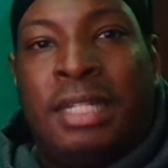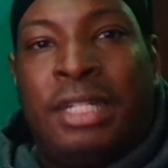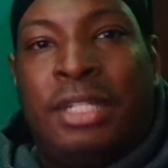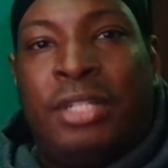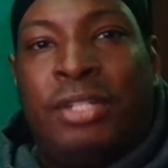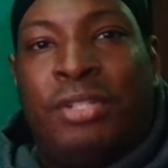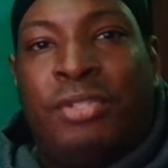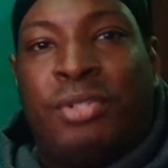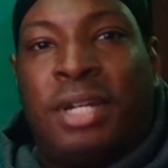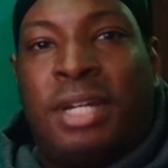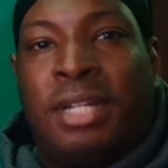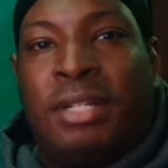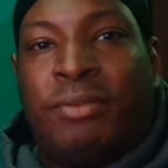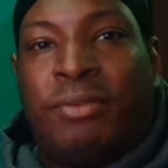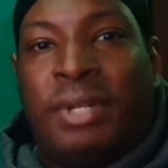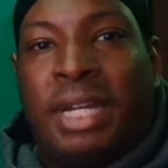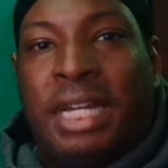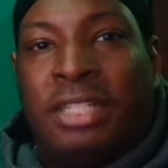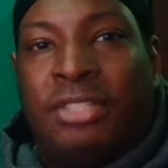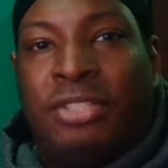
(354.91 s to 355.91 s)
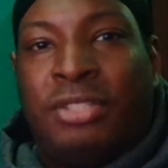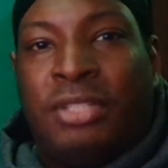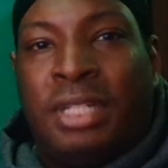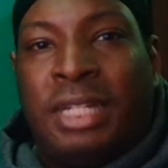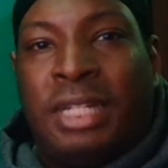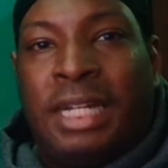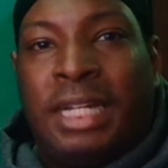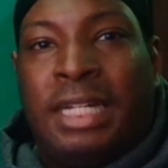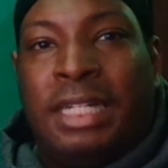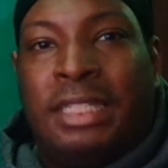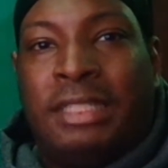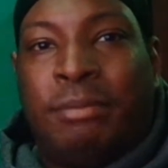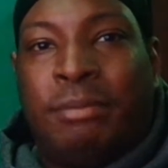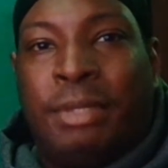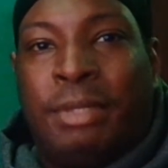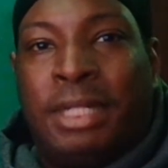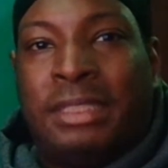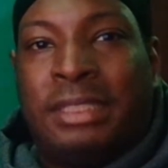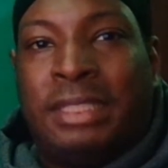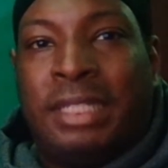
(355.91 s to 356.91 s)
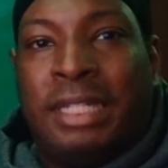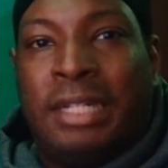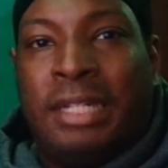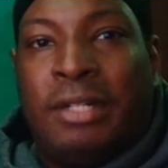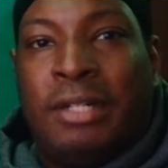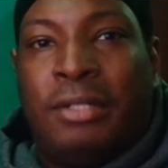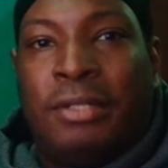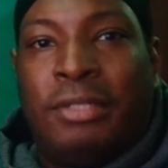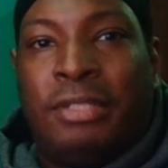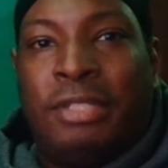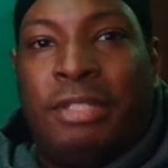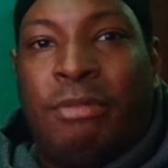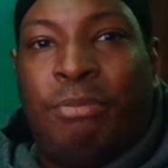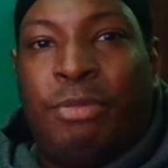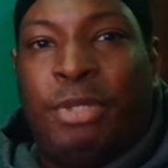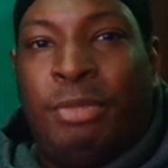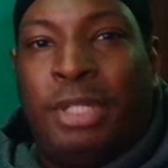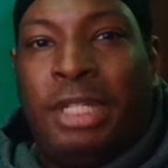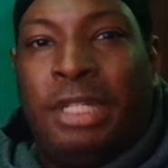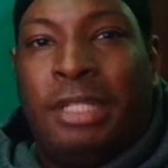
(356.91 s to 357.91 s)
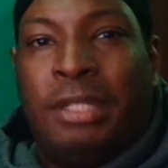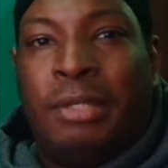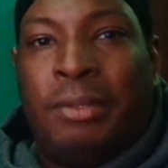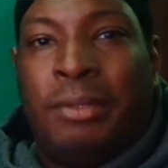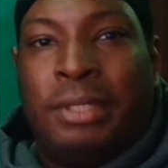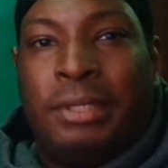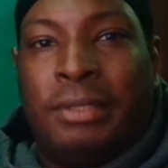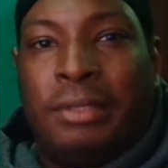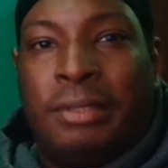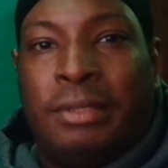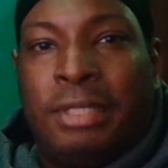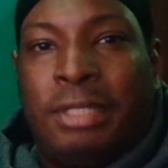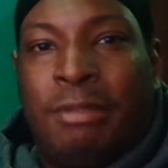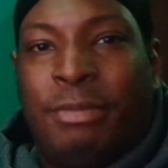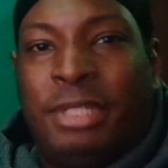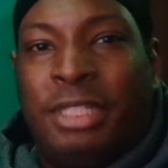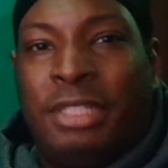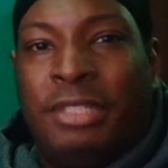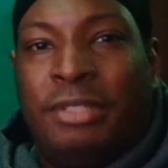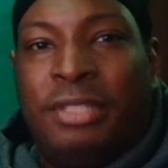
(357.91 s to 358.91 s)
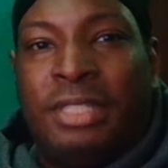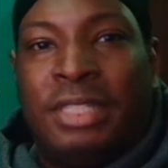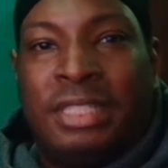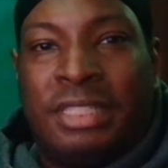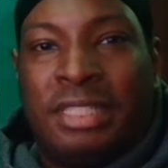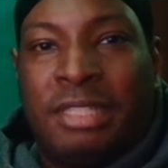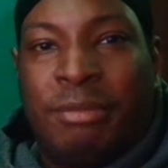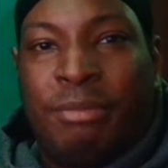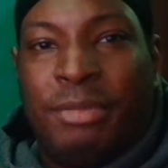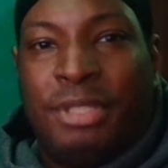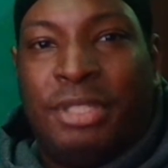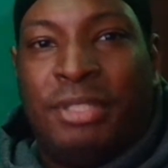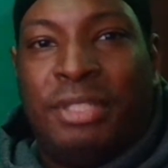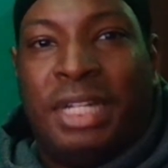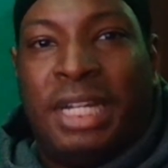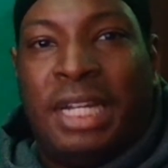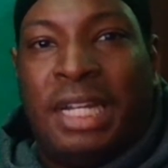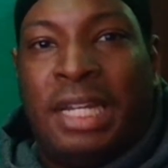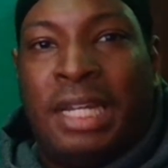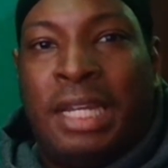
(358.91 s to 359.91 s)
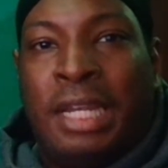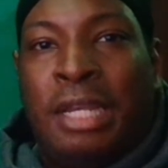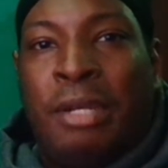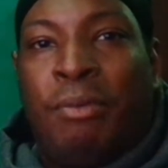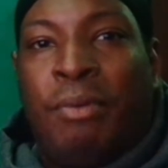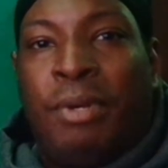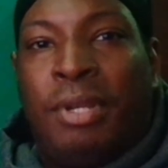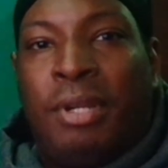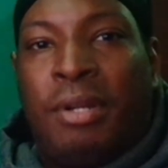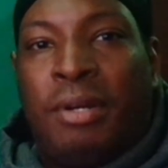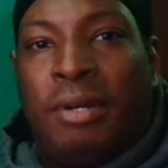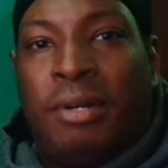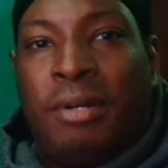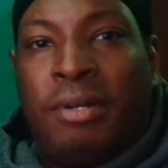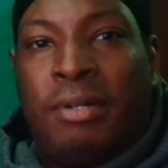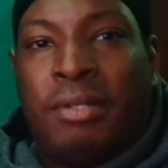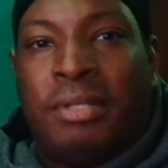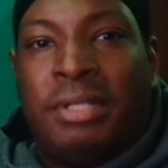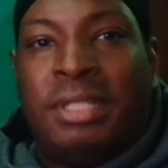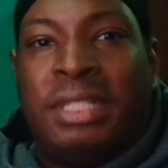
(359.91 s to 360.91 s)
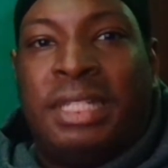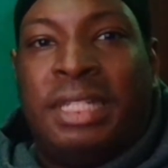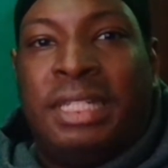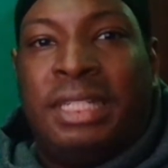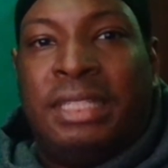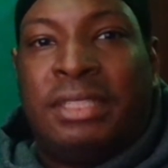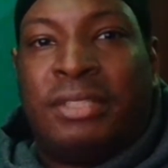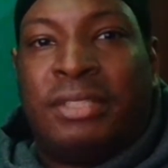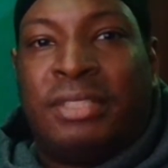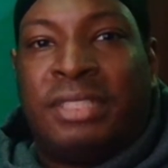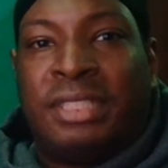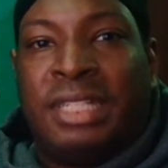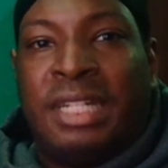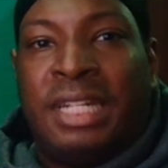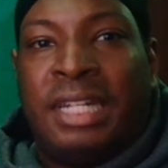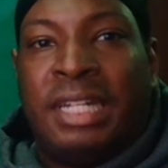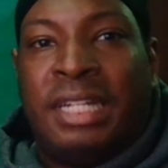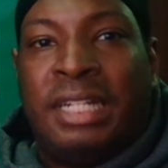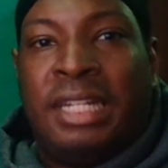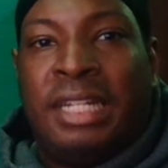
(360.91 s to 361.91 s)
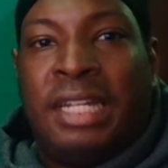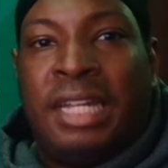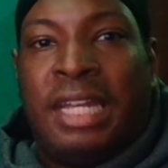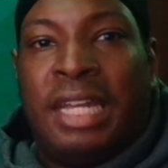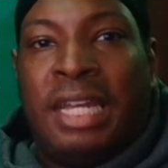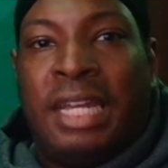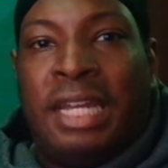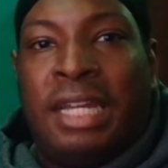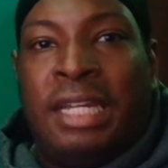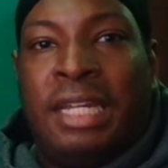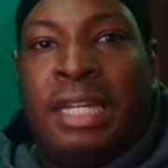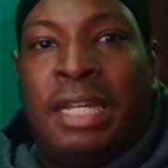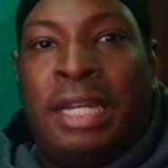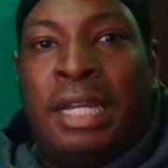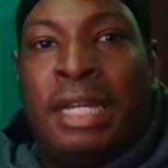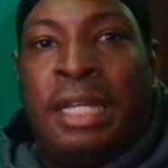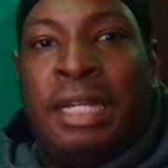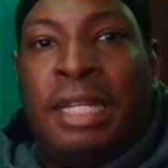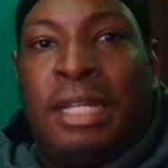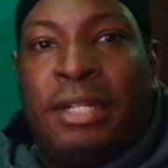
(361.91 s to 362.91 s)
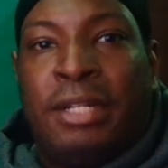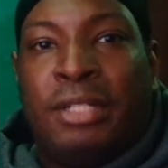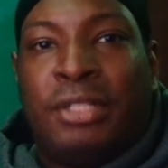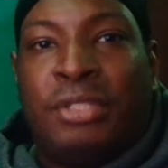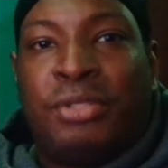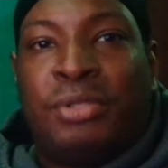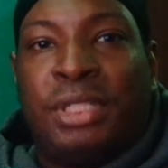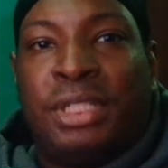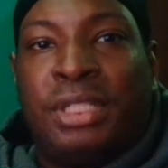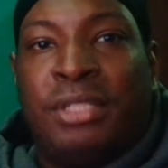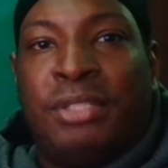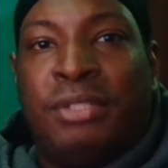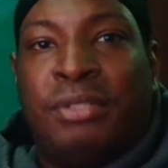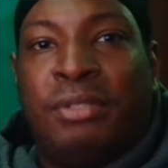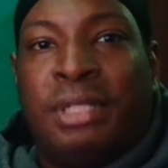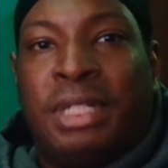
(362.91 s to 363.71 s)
You try to rationalize by saying, oh, let me be loyal, let me do this, let me do that, when all the things are saying that, hey, they are treating you